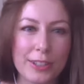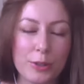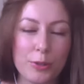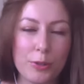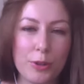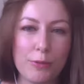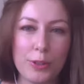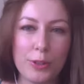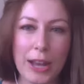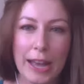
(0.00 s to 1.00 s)
who of
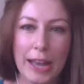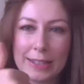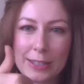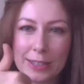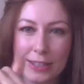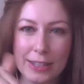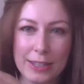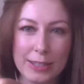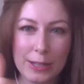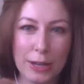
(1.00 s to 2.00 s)
you had a
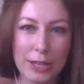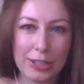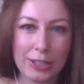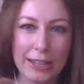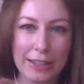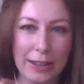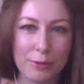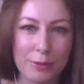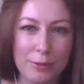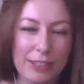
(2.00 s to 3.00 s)
situation like that
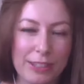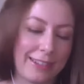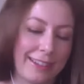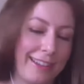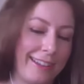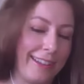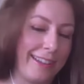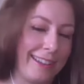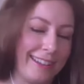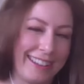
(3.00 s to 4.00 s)
where they're like ha,
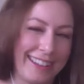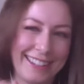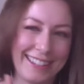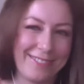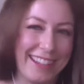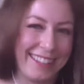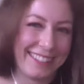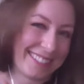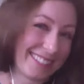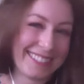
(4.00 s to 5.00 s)
ha, ha, i did
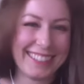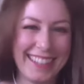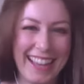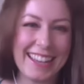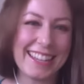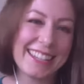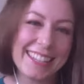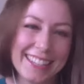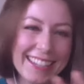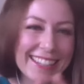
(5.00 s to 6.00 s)
well i did it
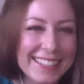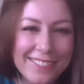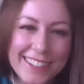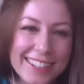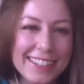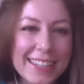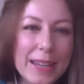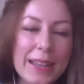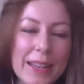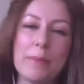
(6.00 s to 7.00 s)
a little differently
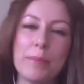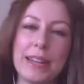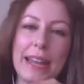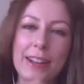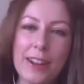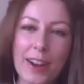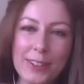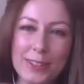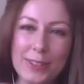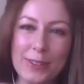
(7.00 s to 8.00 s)
but i got
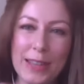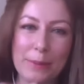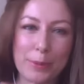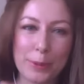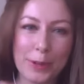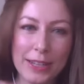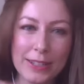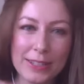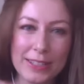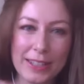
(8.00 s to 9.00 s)
to that
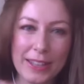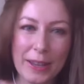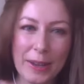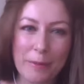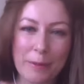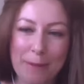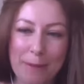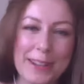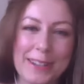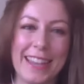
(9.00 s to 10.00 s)
point where i
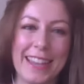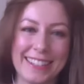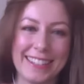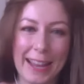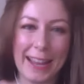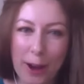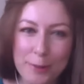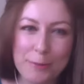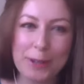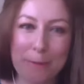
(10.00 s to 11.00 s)
wanted to get i
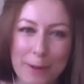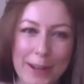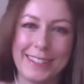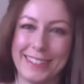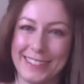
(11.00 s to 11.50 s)
got what i wanted